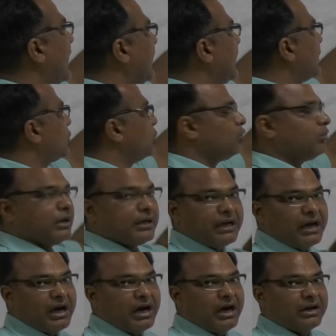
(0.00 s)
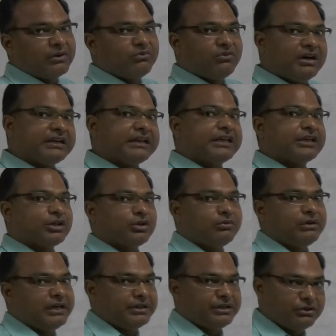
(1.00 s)
and Q1 are one
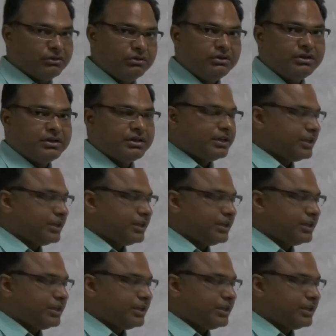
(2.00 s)
equivalent to